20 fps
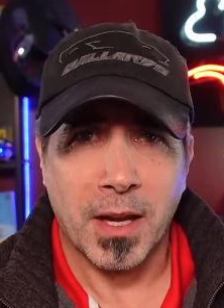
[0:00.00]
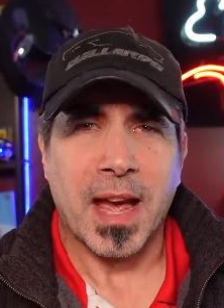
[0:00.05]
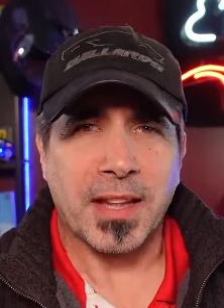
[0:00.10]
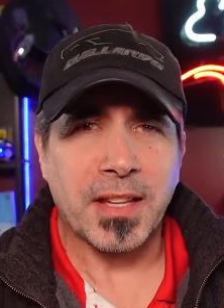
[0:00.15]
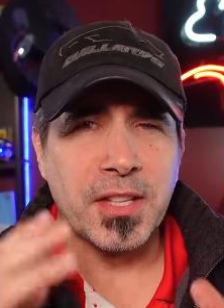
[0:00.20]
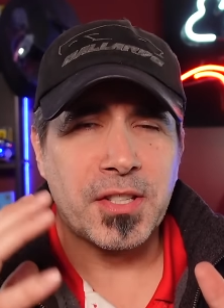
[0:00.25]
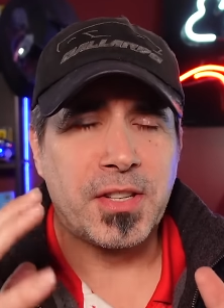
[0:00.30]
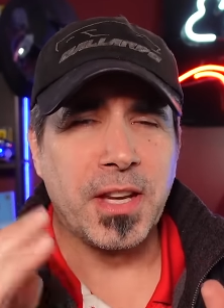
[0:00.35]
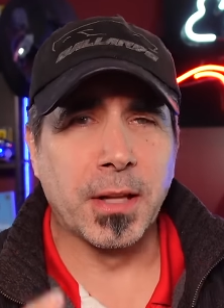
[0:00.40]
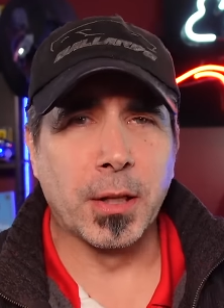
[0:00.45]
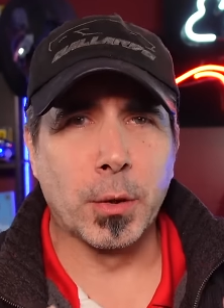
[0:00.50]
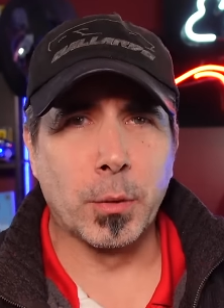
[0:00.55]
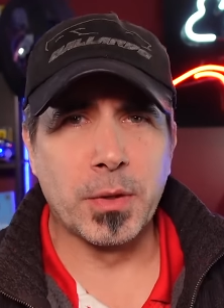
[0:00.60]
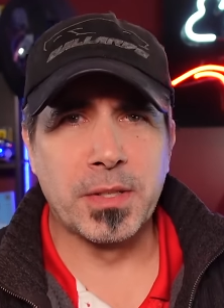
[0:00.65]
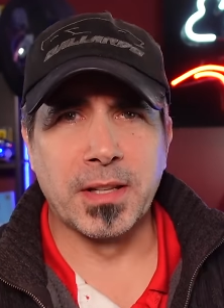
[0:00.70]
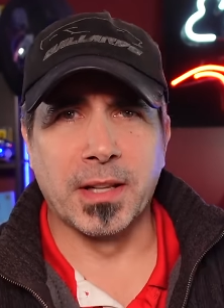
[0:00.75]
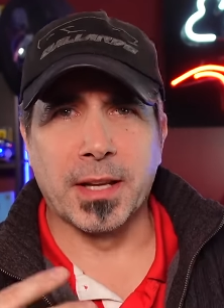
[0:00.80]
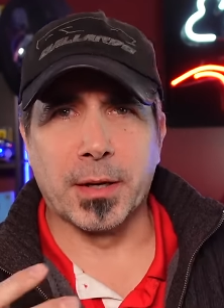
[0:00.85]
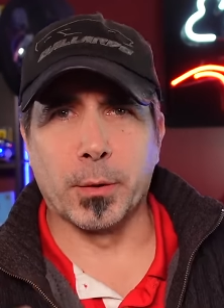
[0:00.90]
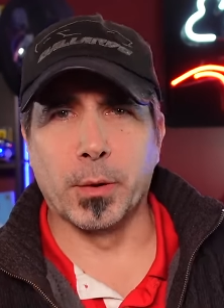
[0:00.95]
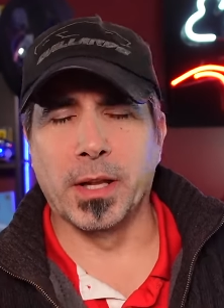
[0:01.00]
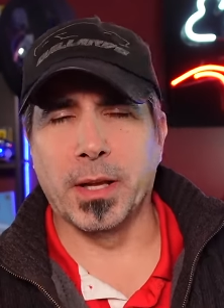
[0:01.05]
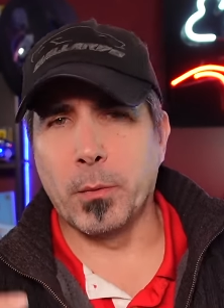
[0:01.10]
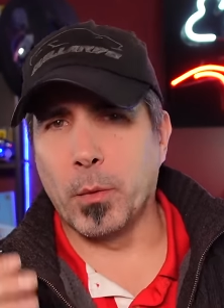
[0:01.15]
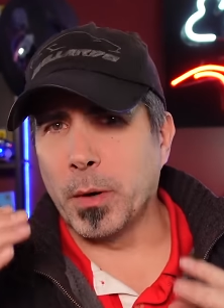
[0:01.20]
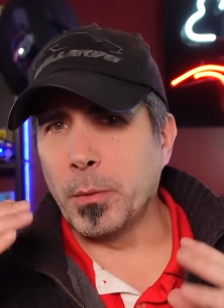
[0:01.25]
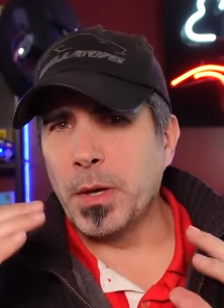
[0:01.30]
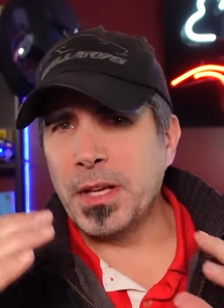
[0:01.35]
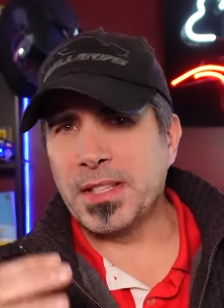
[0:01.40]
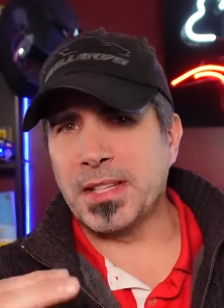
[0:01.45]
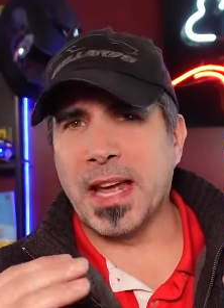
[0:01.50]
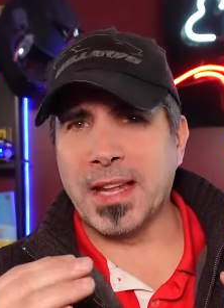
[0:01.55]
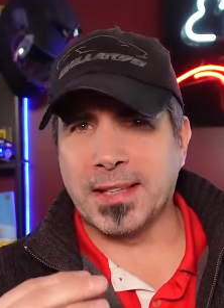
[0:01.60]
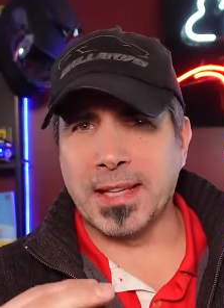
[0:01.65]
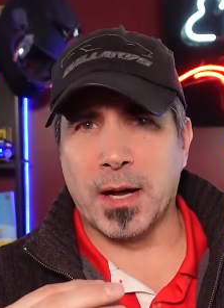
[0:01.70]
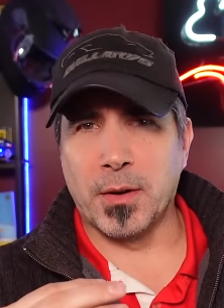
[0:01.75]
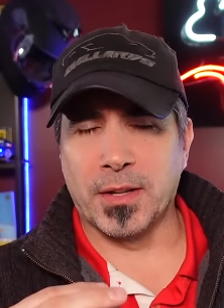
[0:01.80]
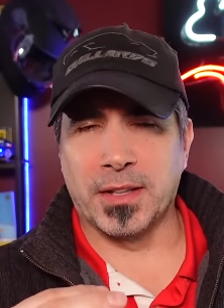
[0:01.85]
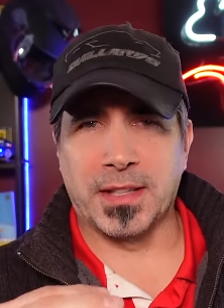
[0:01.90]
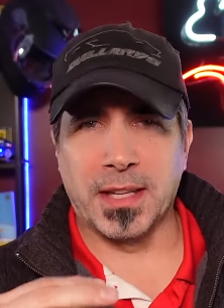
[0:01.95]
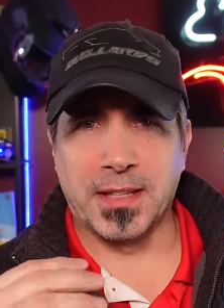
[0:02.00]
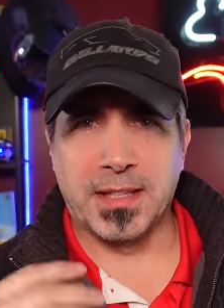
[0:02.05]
And this dealer was literally, when we sat down at the